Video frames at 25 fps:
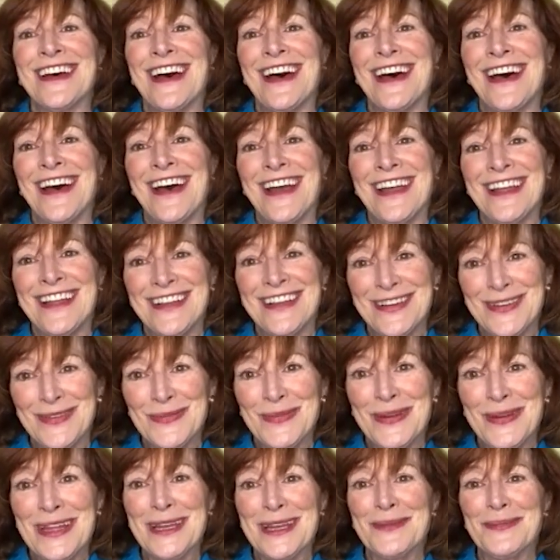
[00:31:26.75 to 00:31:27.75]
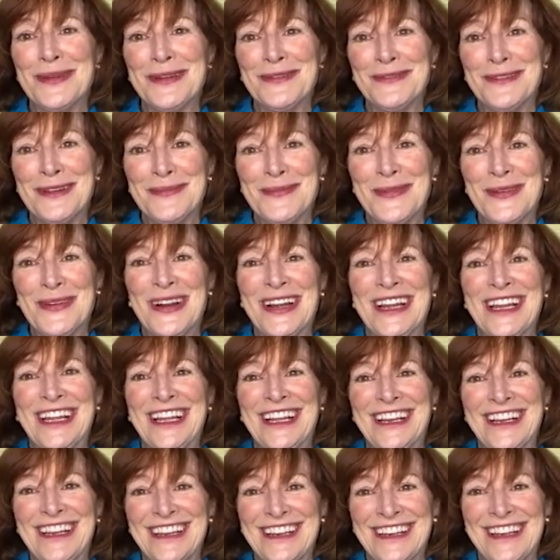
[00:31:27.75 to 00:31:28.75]
I could wake up every morning
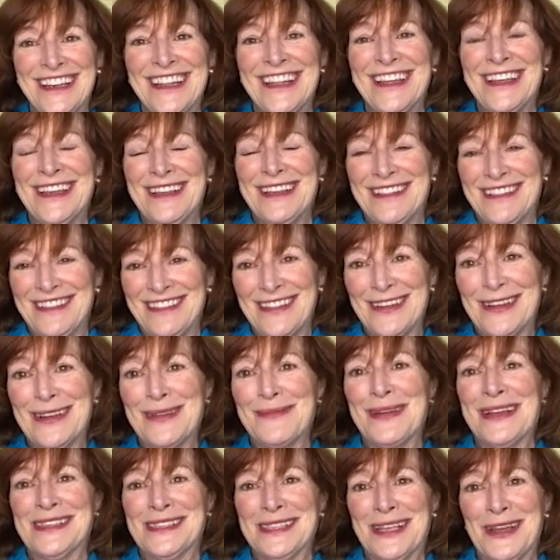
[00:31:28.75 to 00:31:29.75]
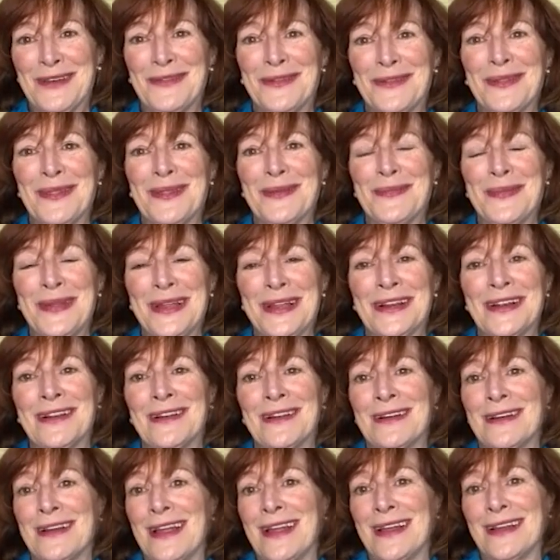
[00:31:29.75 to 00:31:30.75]
and look at myself in the
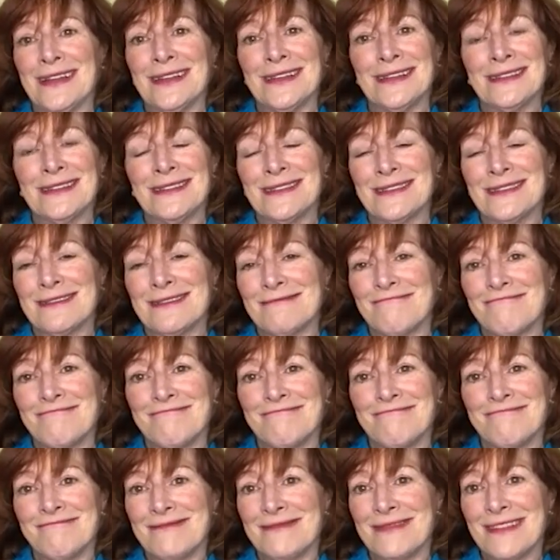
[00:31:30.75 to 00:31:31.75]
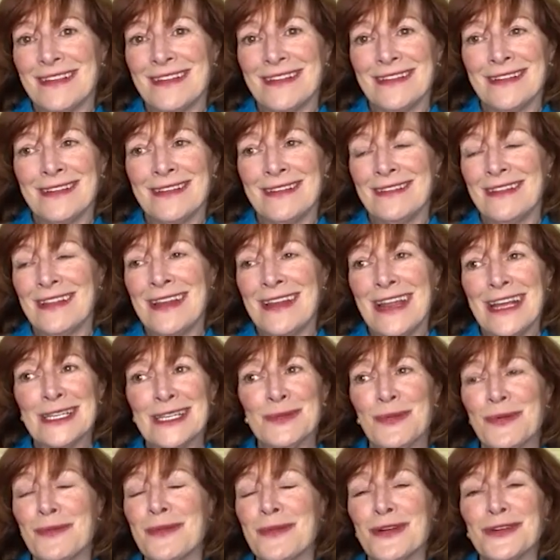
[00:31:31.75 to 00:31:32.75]
mirror. And the next
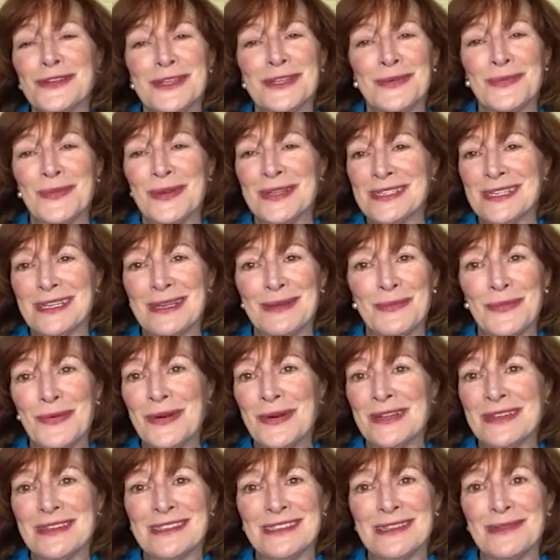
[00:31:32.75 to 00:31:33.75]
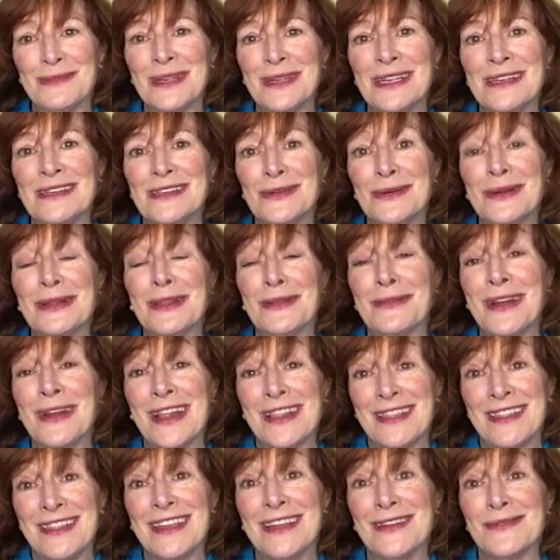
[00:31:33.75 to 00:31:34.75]
promotion wasn't important to me. Doing the
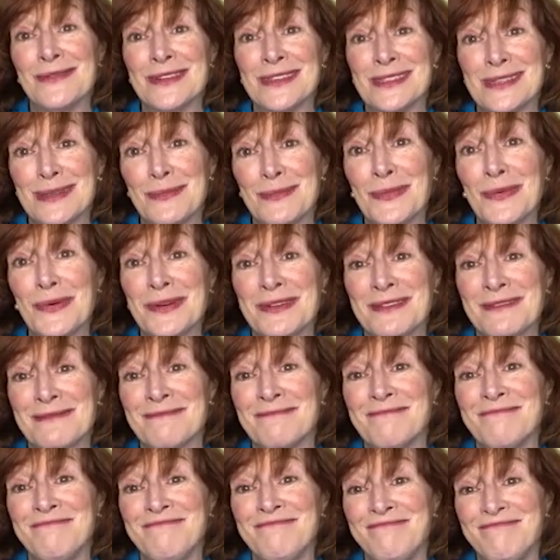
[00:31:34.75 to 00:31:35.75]
right thing was important.